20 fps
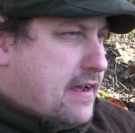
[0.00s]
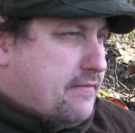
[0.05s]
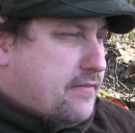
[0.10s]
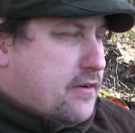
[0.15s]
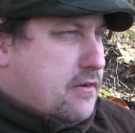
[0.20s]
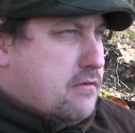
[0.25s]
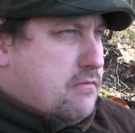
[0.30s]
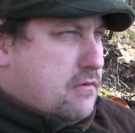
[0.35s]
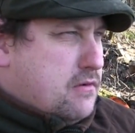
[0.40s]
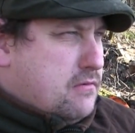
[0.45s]
I
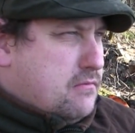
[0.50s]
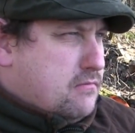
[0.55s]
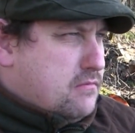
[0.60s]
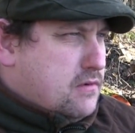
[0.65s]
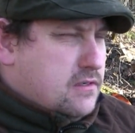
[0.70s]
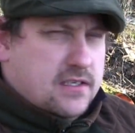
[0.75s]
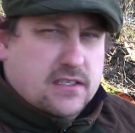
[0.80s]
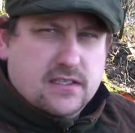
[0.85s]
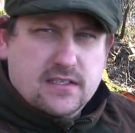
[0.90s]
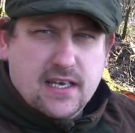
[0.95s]
thought,
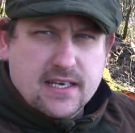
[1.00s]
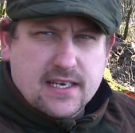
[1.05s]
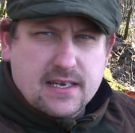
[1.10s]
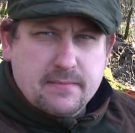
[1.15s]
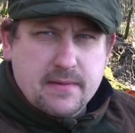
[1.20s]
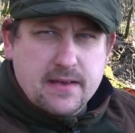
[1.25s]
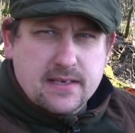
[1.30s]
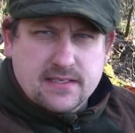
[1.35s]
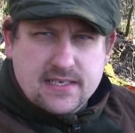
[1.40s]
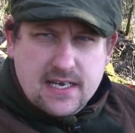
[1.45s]
was this
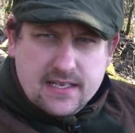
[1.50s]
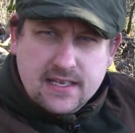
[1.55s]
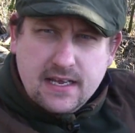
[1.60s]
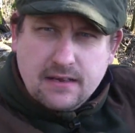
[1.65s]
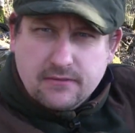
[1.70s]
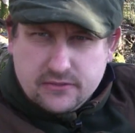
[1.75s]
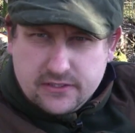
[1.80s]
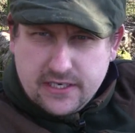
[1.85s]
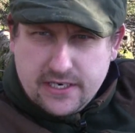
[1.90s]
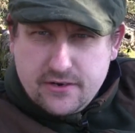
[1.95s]
taking me? It sat
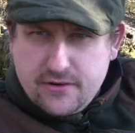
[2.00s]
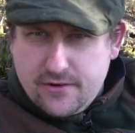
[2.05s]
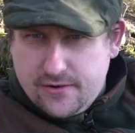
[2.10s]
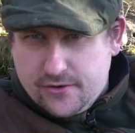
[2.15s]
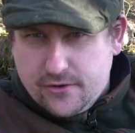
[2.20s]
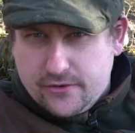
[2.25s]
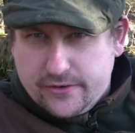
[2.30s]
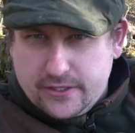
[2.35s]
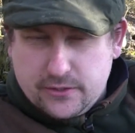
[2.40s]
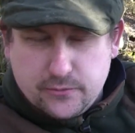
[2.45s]
now saying, oh,
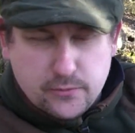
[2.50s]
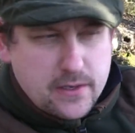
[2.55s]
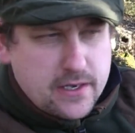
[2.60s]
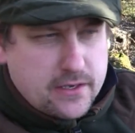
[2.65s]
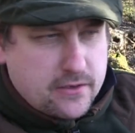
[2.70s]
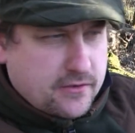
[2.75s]
go this way.